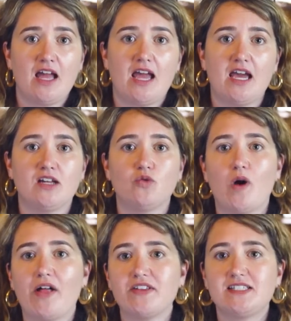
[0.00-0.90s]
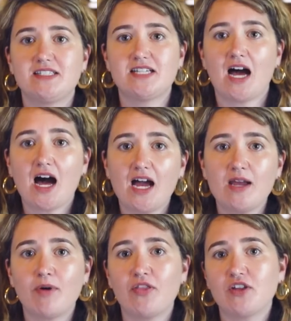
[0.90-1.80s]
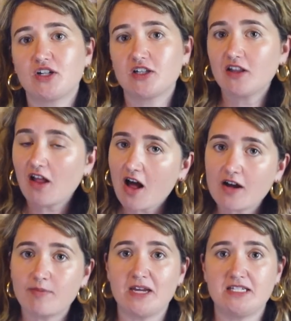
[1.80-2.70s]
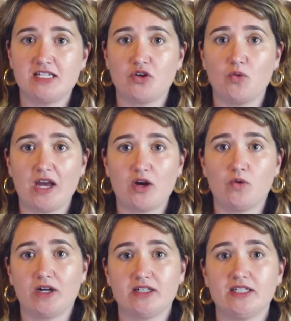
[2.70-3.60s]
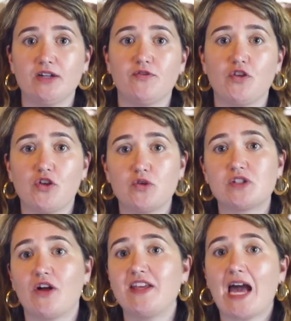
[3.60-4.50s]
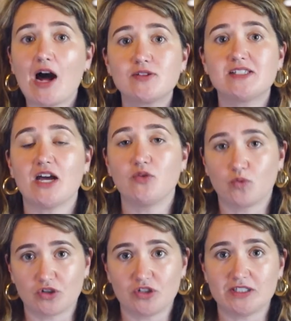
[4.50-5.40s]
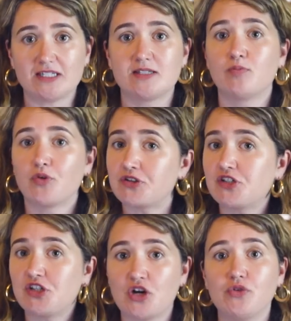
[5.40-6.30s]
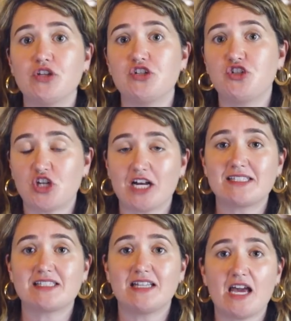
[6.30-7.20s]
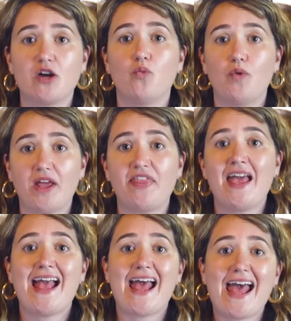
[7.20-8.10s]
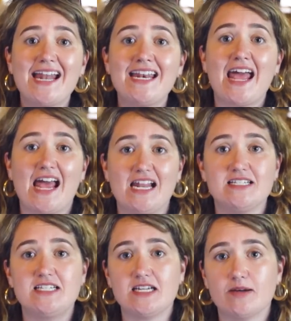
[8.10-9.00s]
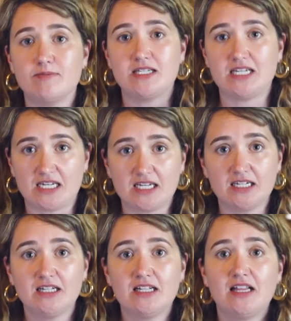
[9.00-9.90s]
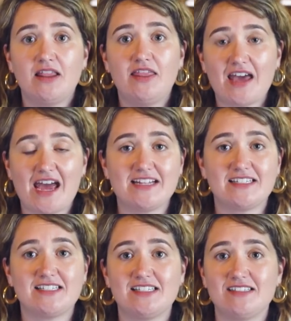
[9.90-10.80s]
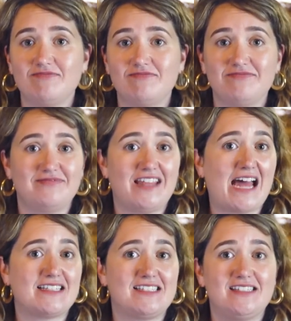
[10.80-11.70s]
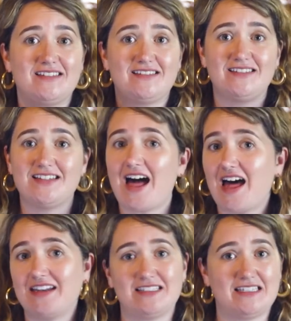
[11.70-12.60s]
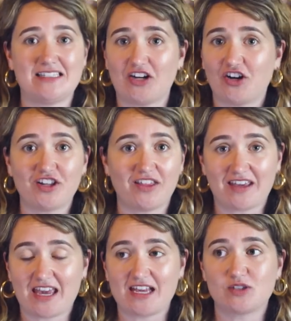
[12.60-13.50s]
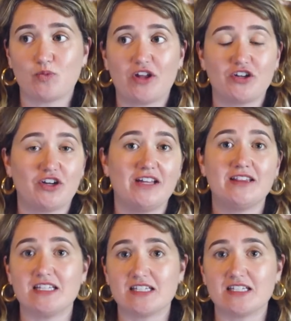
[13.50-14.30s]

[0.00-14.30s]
And while the time on the clock may tick away quickly for those on the outside world, it's important to note that just like with NN-DMT, that's not necessarily the case while you're in the